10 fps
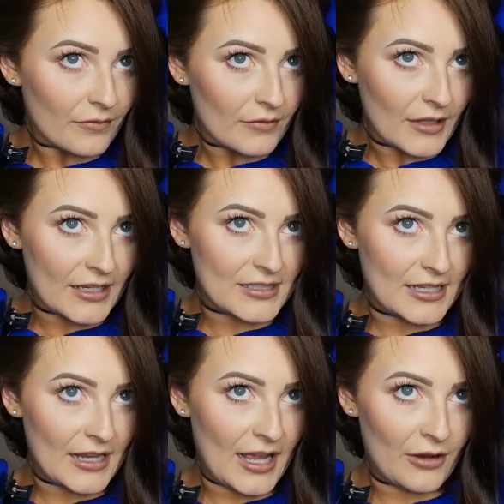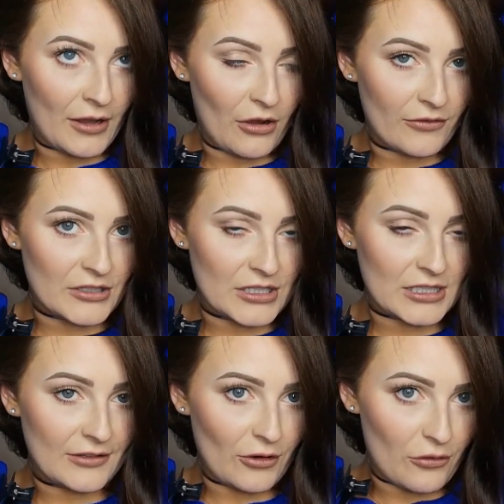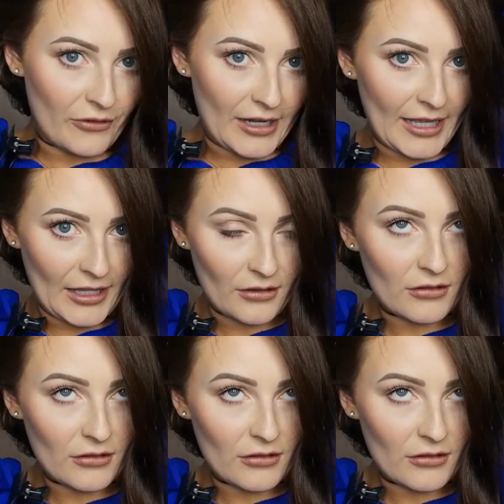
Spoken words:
Like I say, I quite often just leave it overnight.